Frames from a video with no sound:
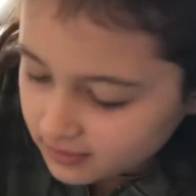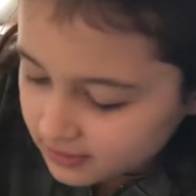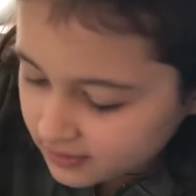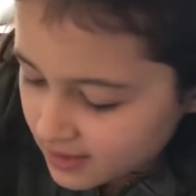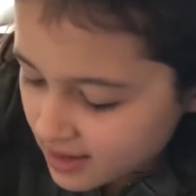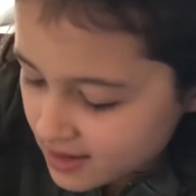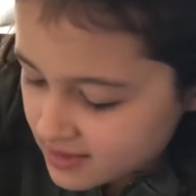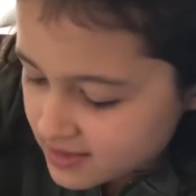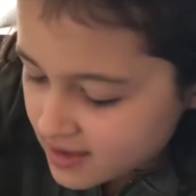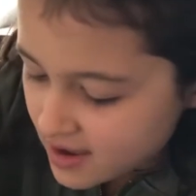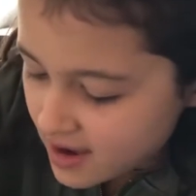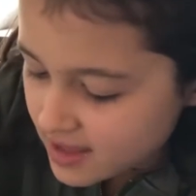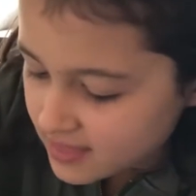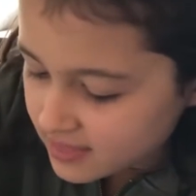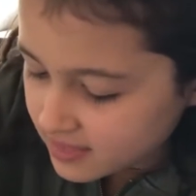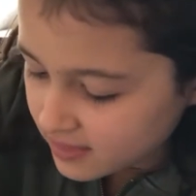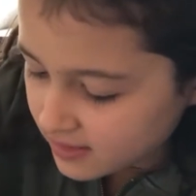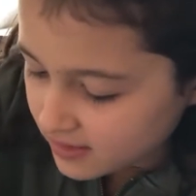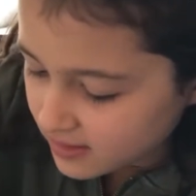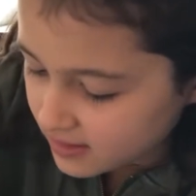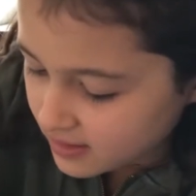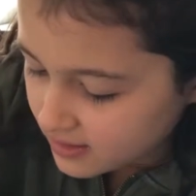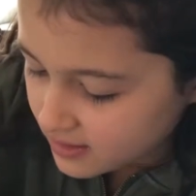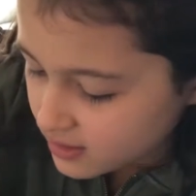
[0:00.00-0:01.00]
That
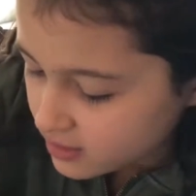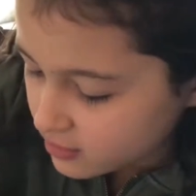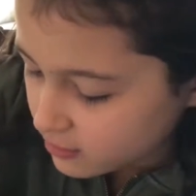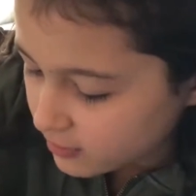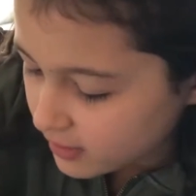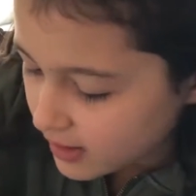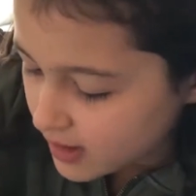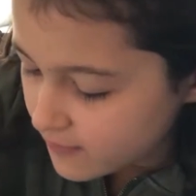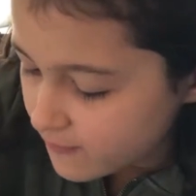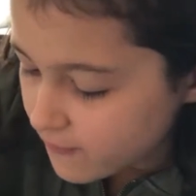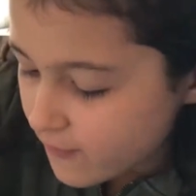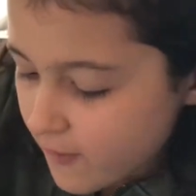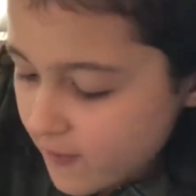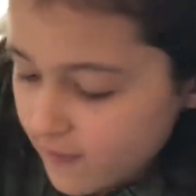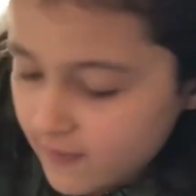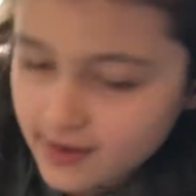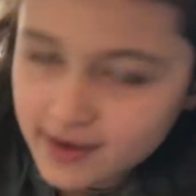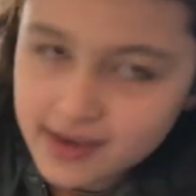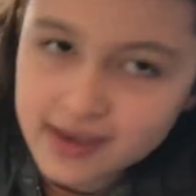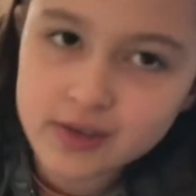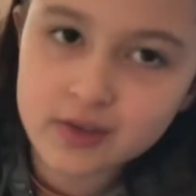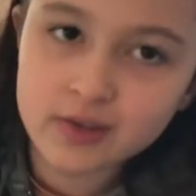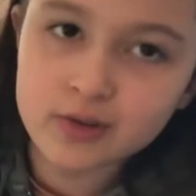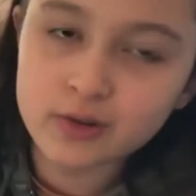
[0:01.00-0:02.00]
is 24.
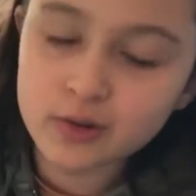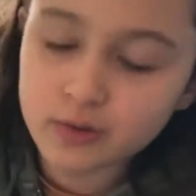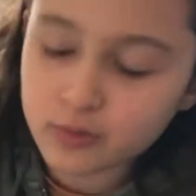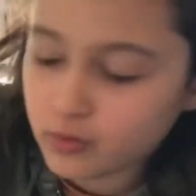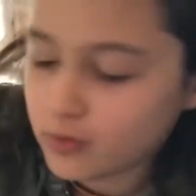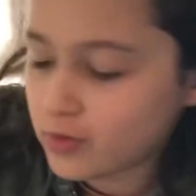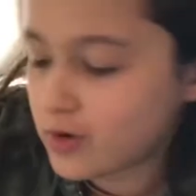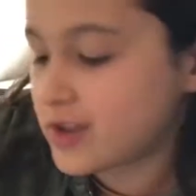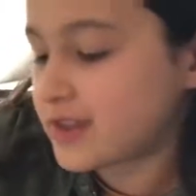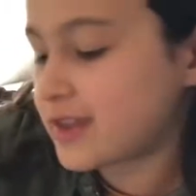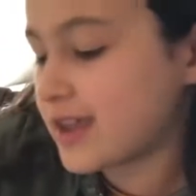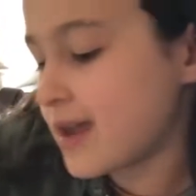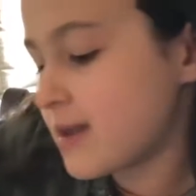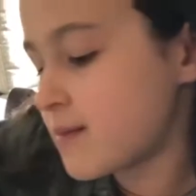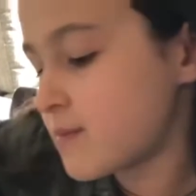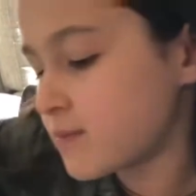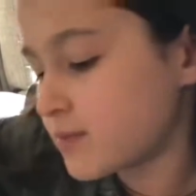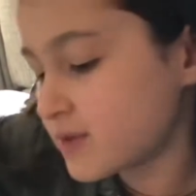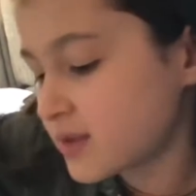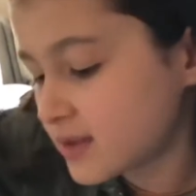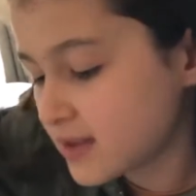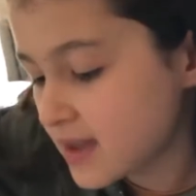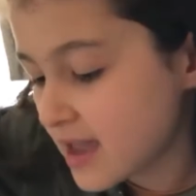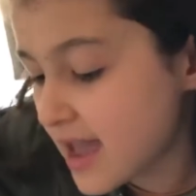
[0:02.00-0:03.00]
It's 3
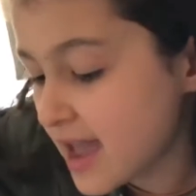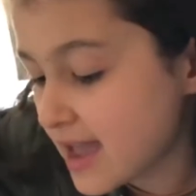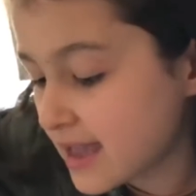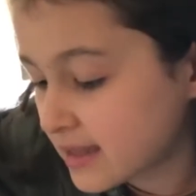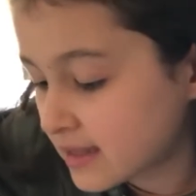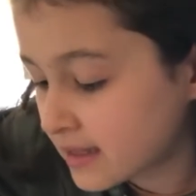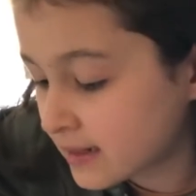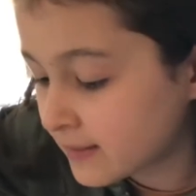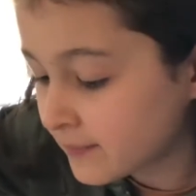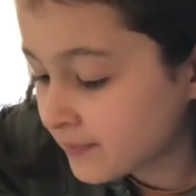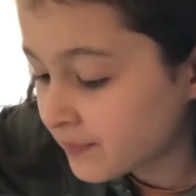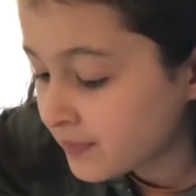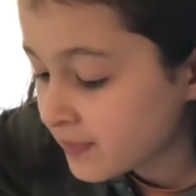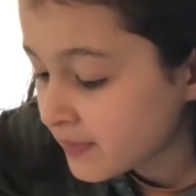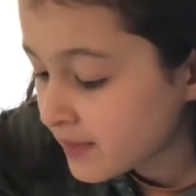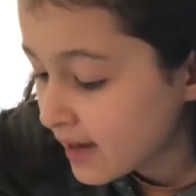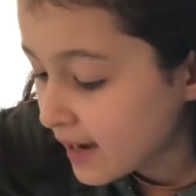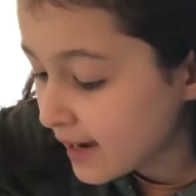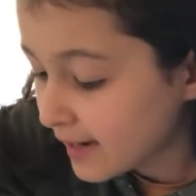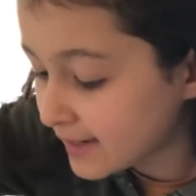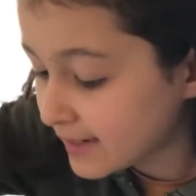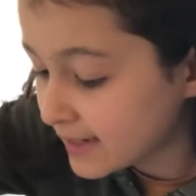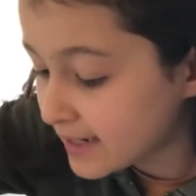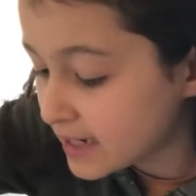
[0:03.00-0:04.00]
times 8.
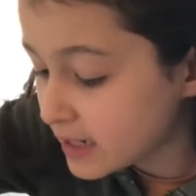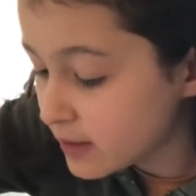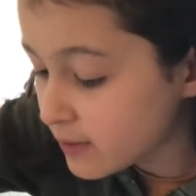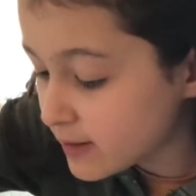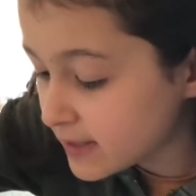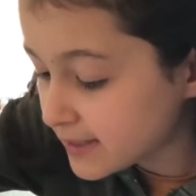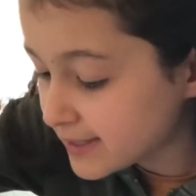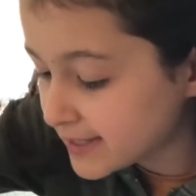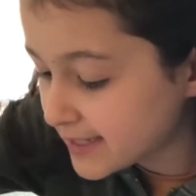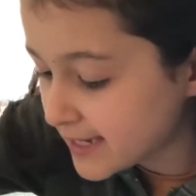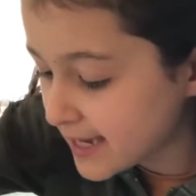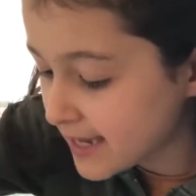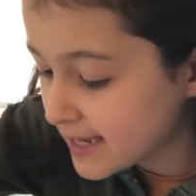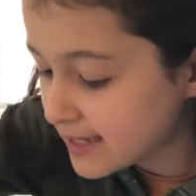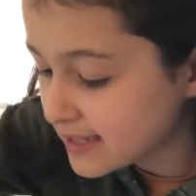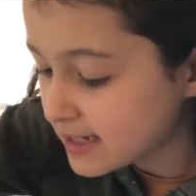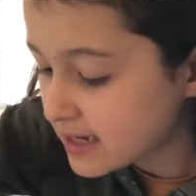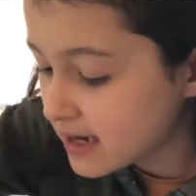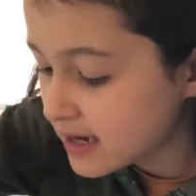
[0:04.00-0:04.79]
And here it says